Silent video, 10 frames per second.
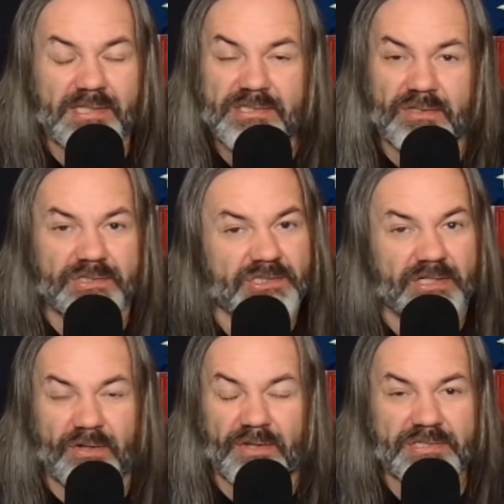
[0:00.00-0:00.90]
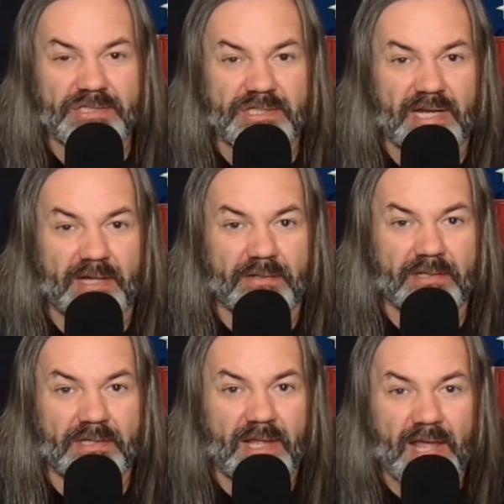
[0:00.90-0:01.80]
he started shutting all that shit down,
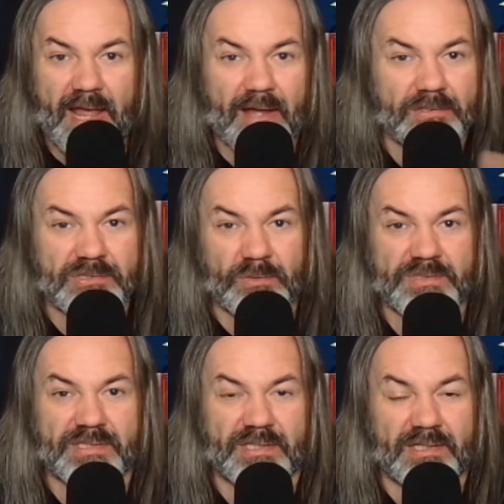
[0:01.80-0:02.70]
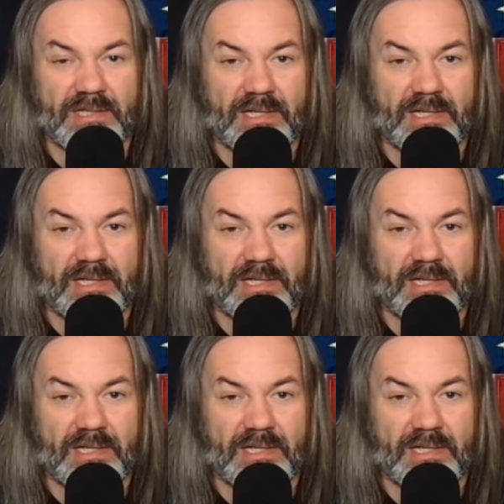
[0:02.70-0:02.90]
outsourcing.